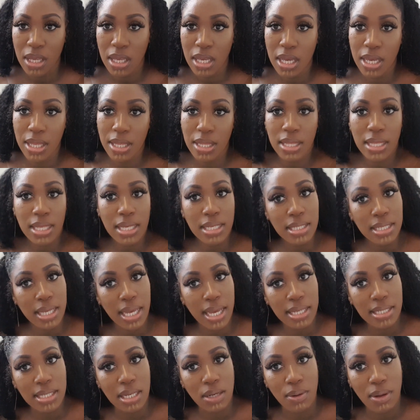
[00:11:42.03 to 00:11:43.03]
in this
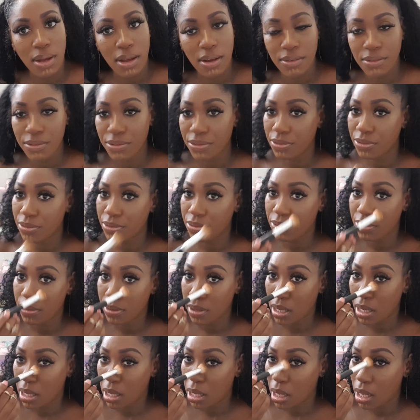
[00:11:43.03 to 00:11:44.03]
case, I don't have
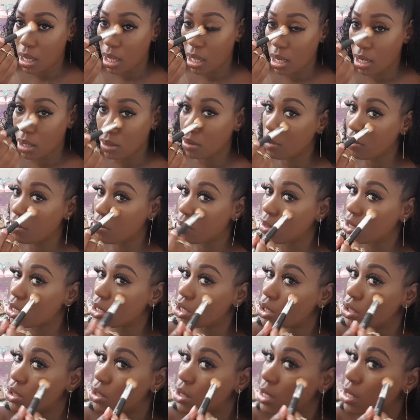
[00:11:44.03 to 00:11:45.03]

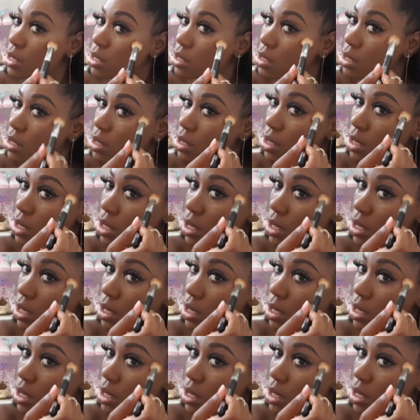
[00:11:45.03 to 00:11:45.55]
much choice.